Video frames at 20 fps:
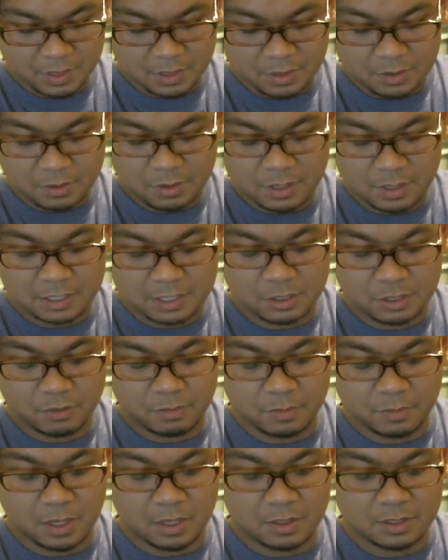You can actually go from
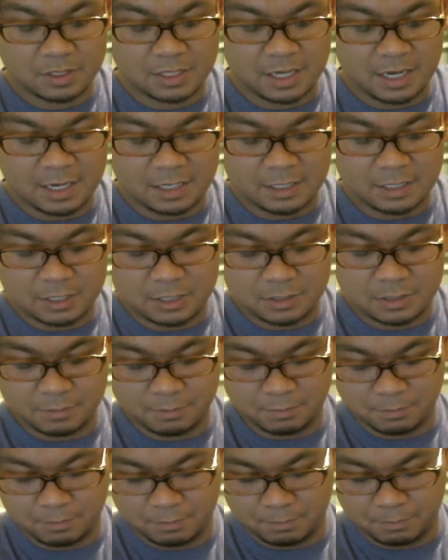the other side and just
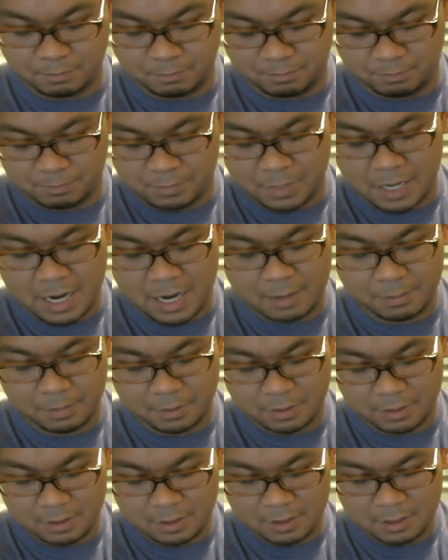pop
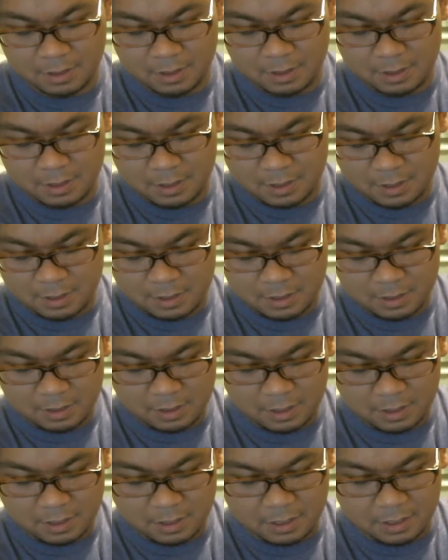
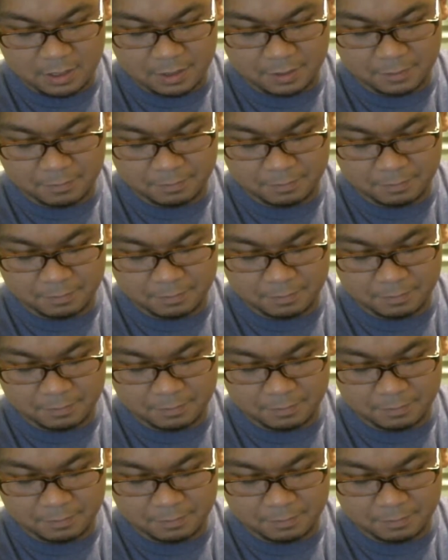the.